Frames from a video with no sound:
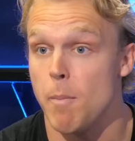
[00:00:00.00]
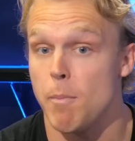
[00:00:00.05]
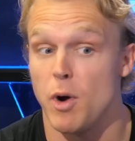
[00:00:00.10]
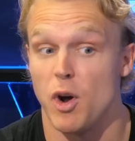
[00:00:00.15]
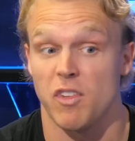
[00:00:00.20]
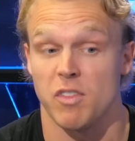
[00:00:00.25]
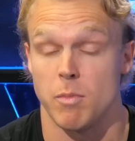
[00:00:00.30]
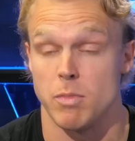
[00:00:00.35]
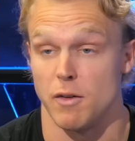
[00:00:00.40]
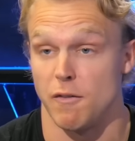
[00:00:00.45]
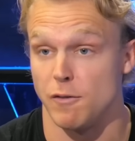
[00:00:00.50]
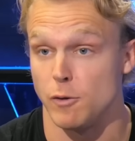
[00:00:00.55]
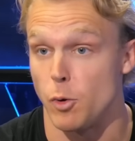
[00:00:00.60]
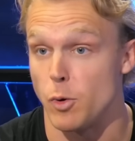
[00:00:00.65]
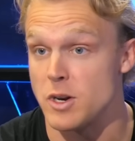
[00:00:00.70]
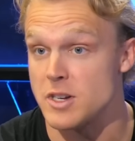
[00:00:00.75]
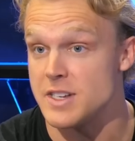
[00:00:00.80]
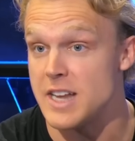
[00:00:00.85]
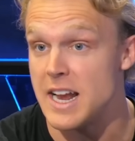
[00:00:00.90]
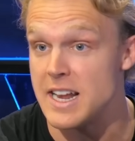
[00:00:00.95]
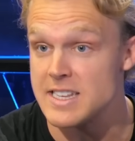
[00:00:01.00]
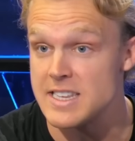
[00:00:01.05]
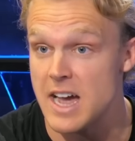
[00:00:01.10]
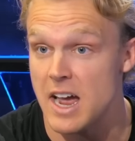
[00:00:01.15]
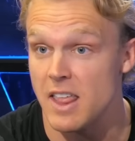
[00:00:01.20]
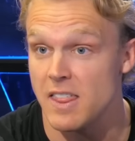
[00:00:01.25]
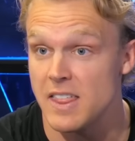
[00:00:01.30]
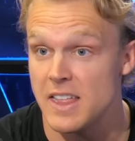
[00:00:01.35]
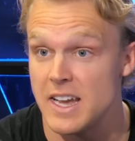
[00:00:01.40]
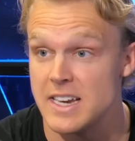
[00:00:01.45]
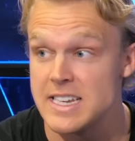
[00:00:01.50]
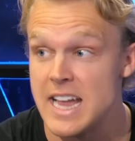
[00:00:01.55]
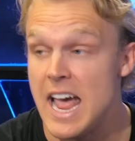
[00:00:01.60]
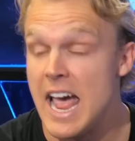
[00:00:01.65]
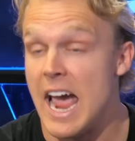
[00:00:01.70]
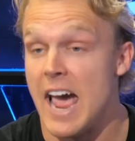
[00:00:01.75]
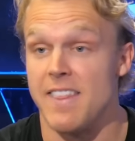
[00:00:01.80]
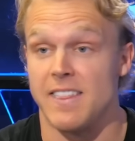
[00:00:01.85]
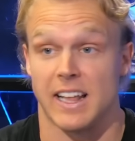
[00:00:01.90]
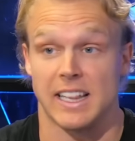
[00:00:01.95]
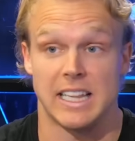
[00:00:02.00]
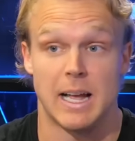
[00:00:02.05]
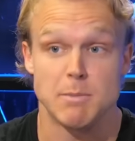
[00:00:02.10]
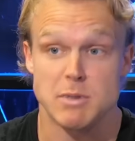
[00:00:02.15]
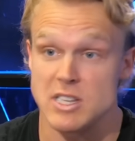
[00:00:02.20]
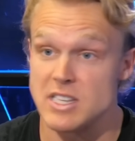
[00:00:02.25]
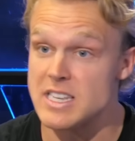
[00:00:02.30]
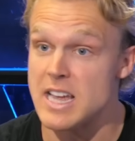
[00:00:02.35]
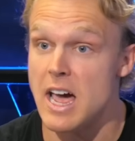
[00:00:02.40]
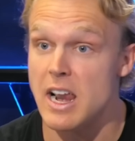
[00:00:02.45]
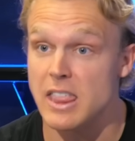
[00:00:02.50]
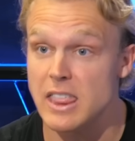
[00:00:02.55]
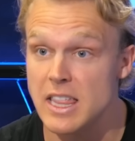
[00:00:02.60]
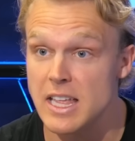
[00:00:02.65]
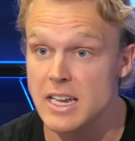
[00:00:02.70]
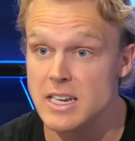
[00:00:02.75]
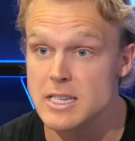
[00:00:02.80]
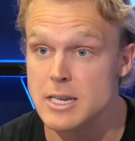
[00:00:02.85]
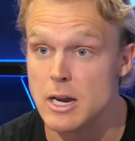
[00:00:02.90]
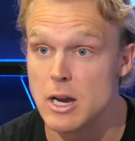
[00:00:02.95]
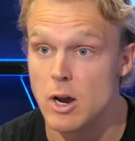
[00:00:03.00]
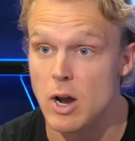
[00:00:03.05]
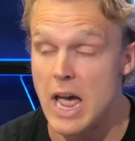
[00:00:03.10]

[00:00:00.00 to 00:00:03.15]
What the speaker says: both from the Florida State side of things and the Clemson side of things.